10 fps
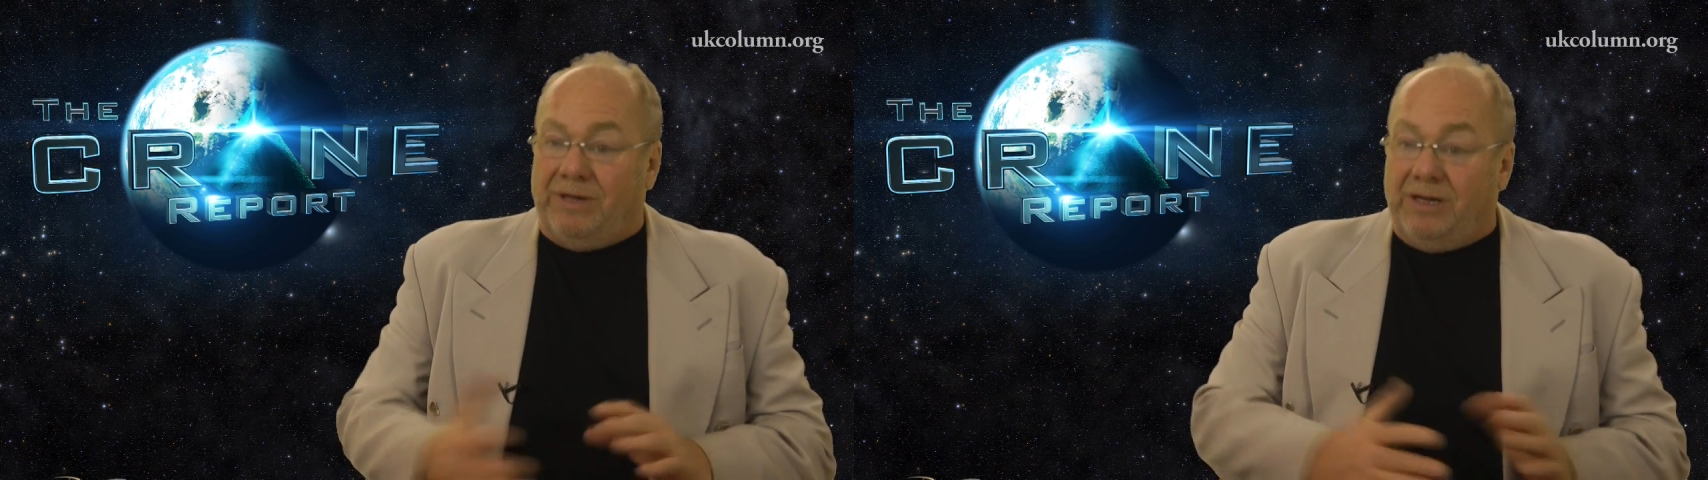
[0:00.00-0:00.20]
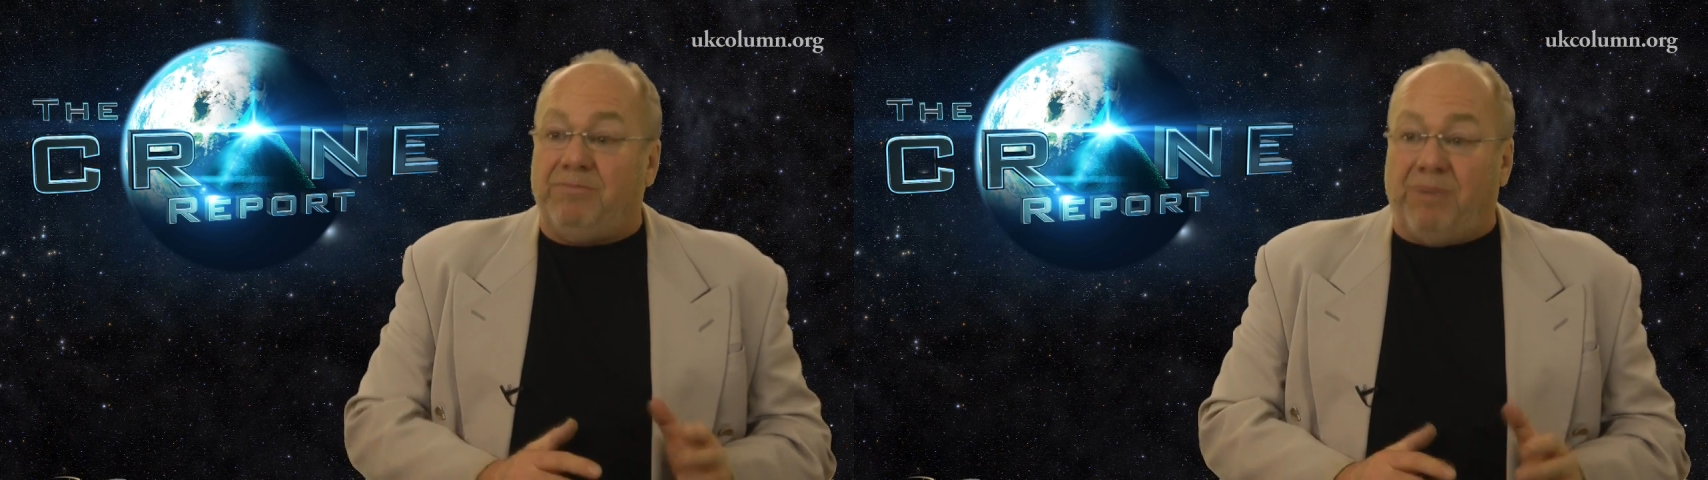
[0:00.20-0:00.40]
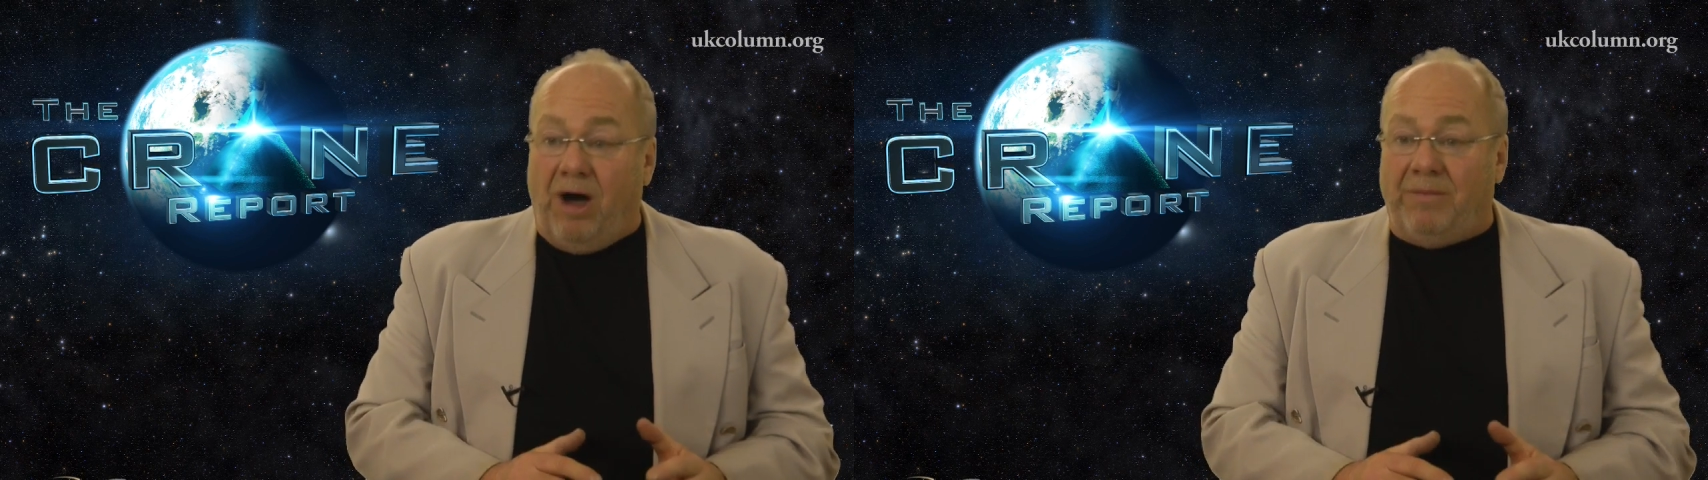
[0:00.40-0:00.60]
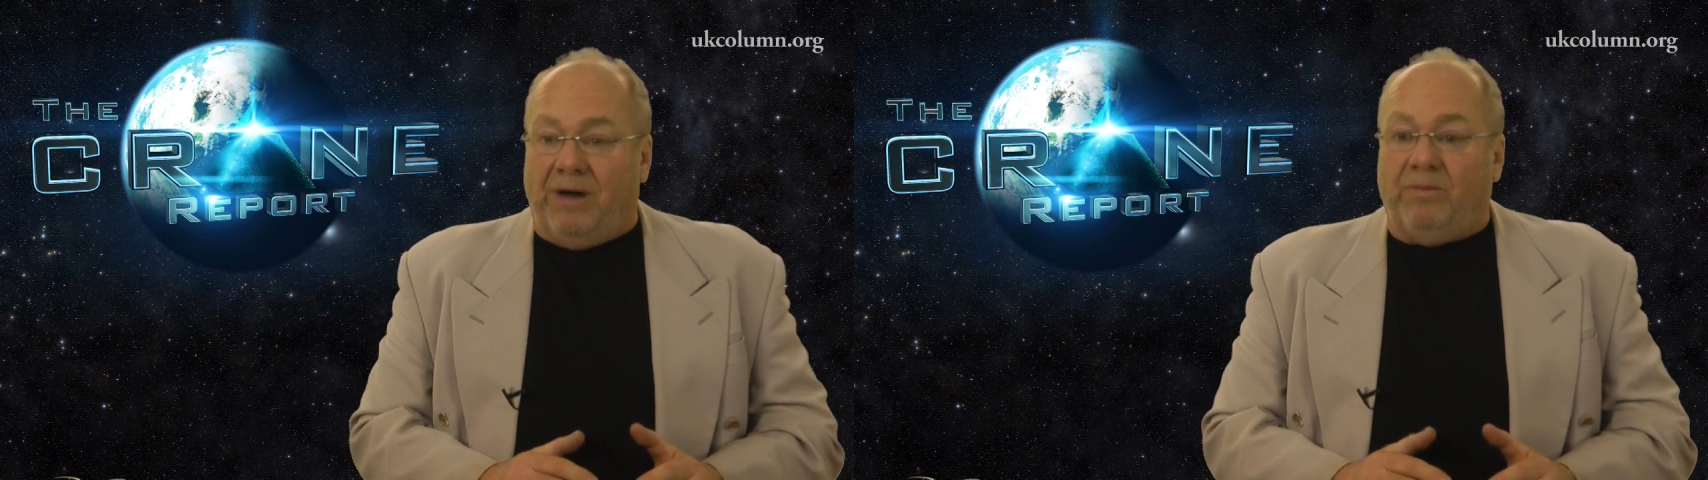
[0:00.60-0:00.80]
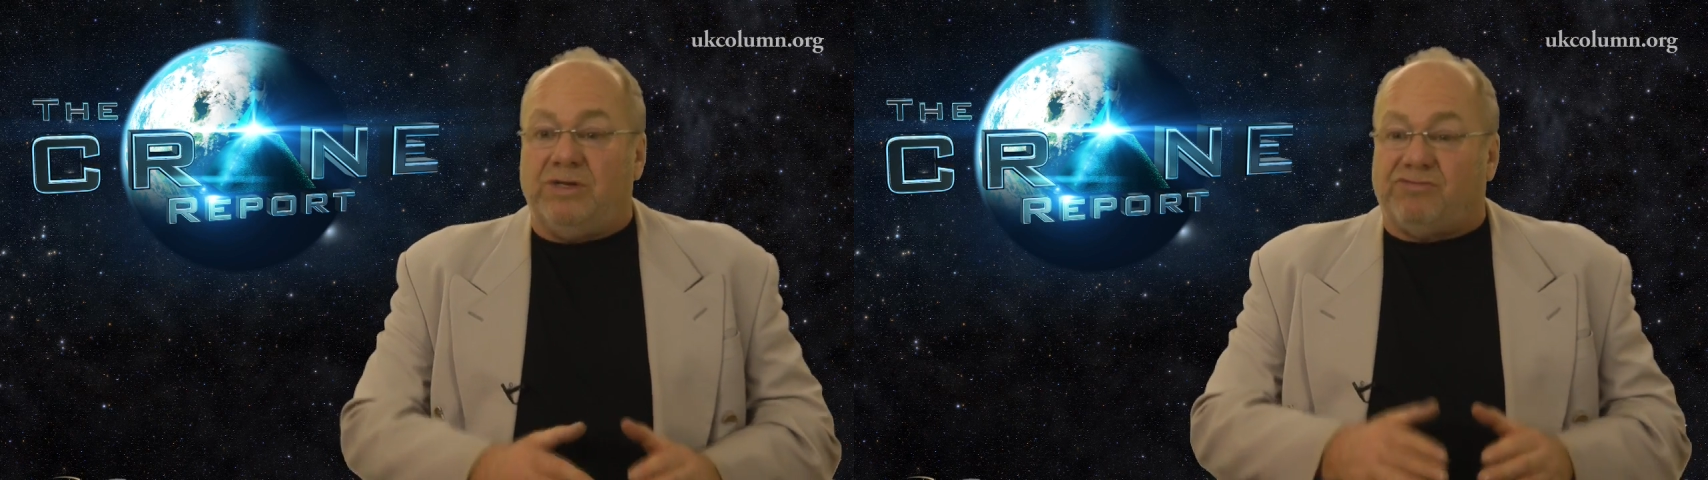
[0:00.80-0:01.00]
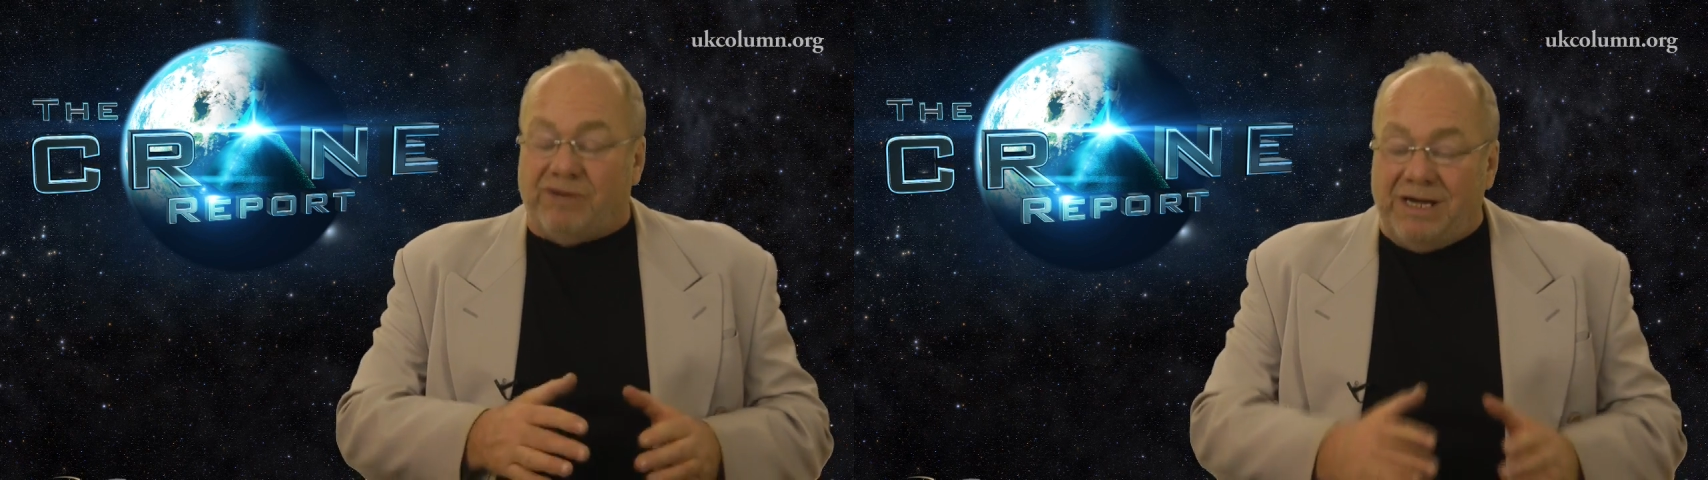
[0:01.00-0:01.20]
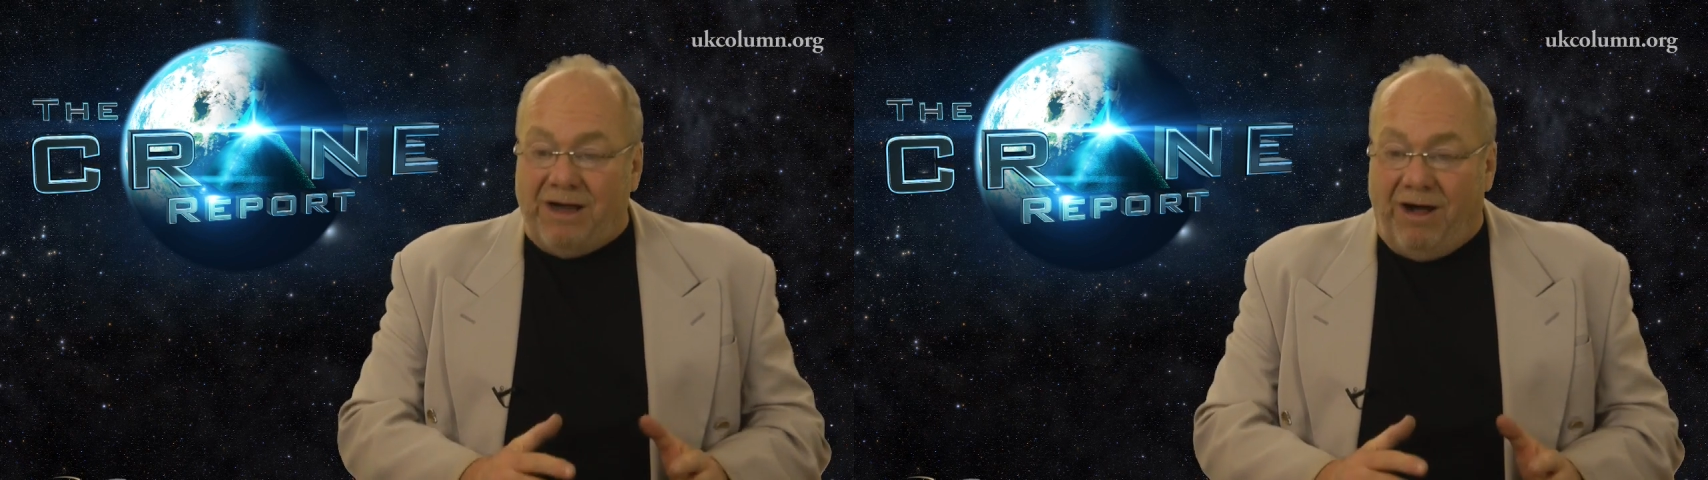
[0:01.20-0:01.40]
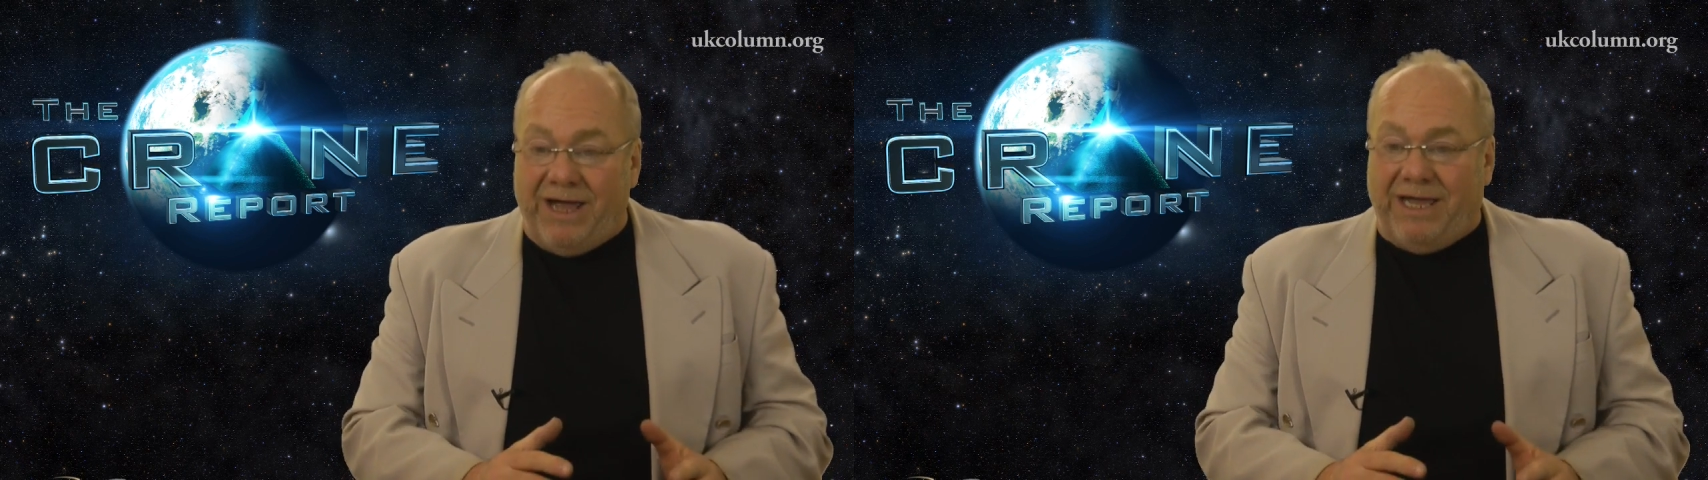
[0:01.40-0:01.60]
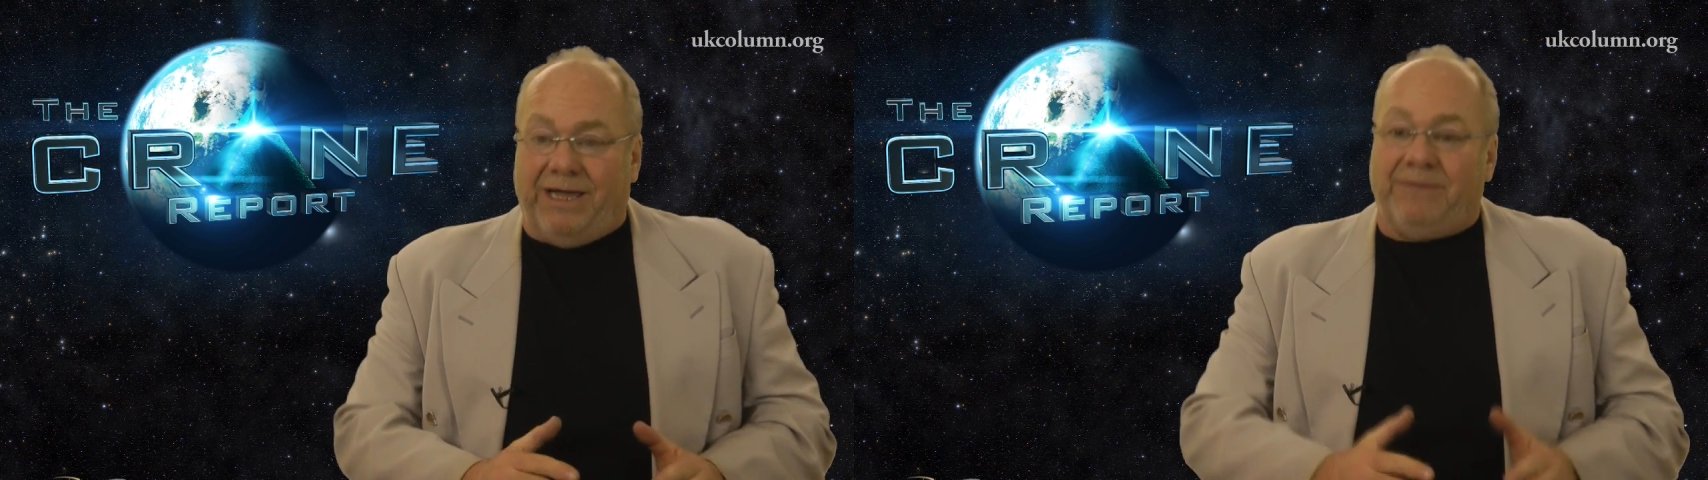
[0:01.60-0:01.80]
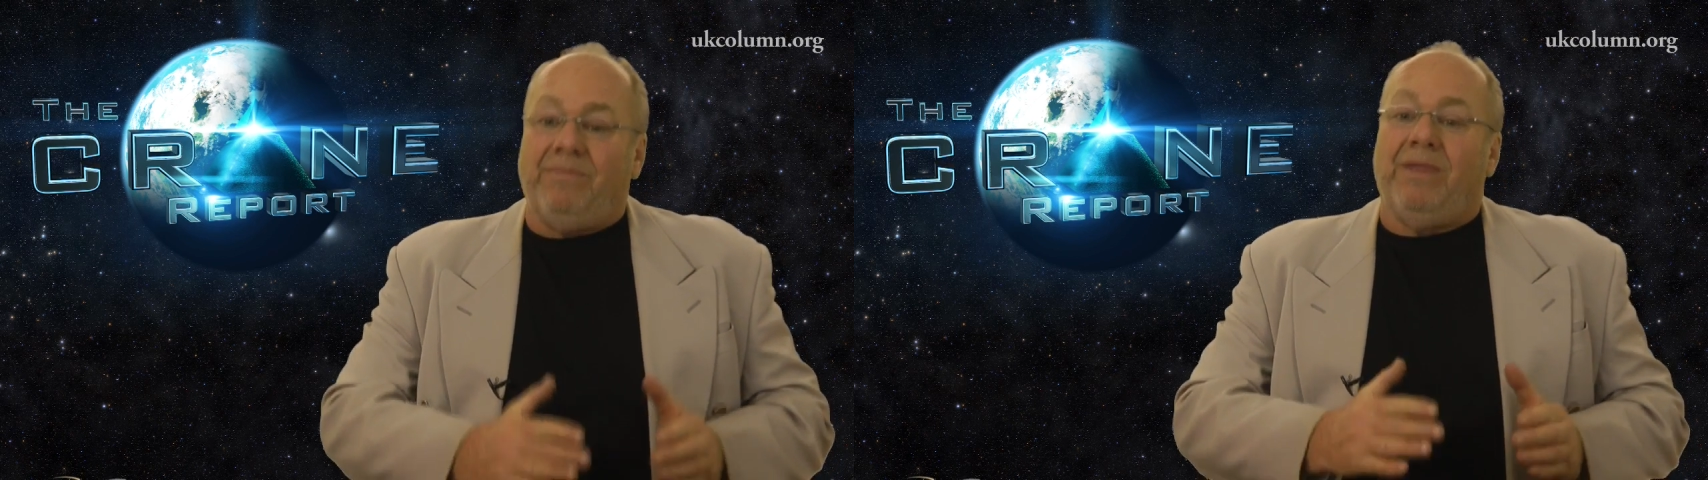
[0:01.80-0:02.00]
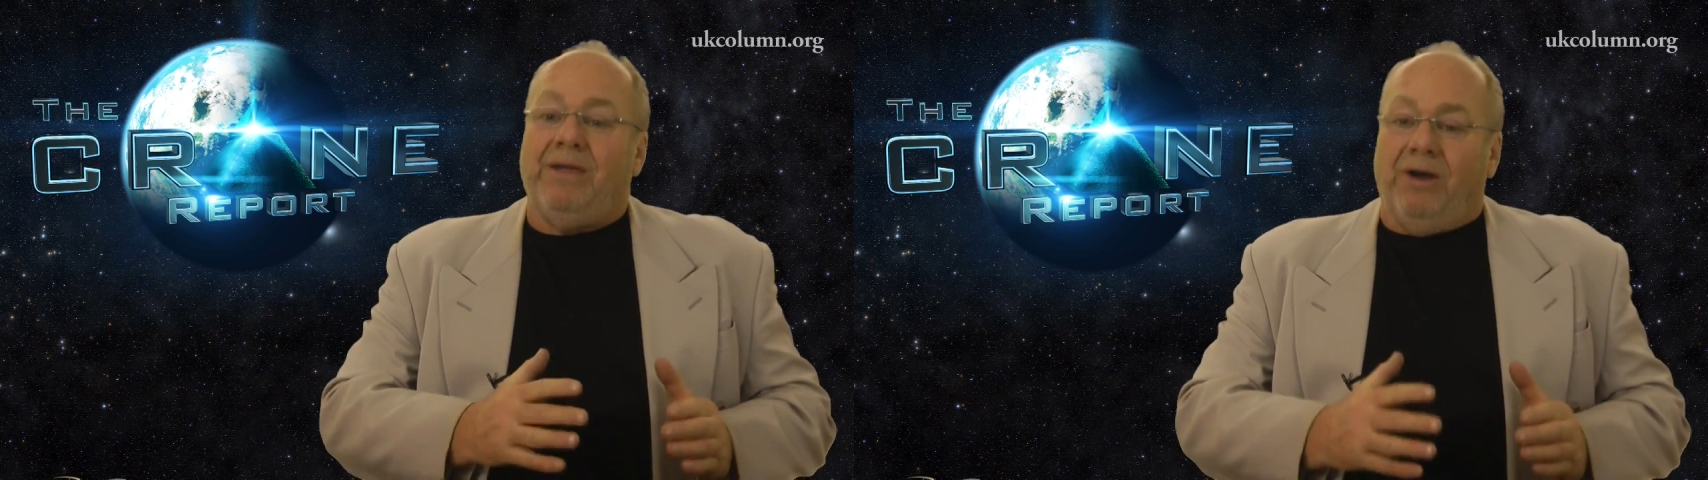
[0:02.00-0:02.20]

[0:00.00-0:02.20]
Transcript: and Obama was relying